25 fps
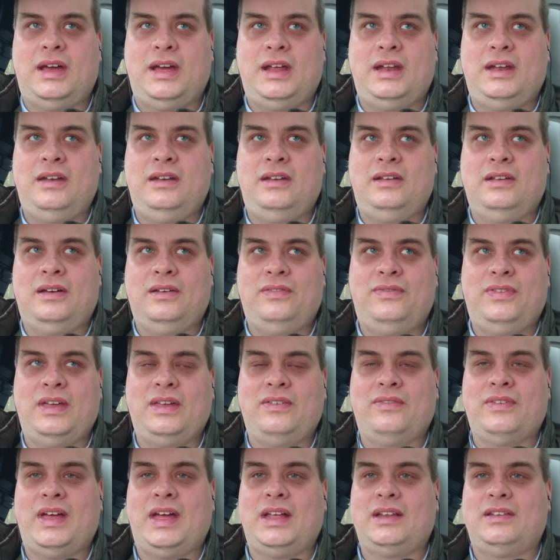And I
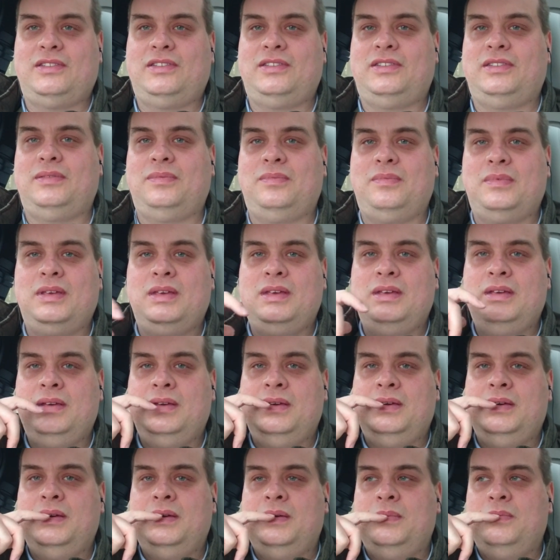think that's
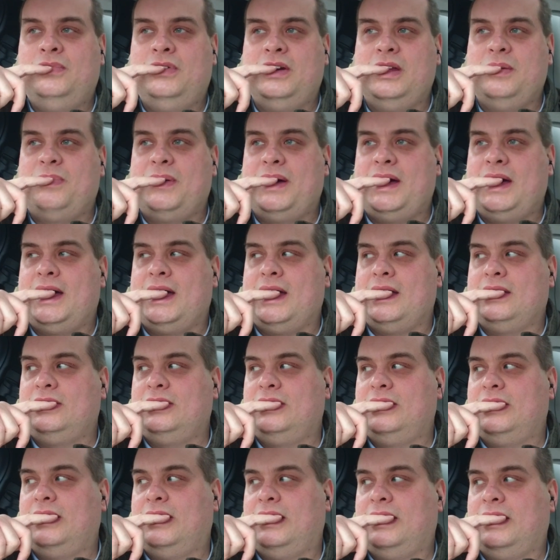pretty bad.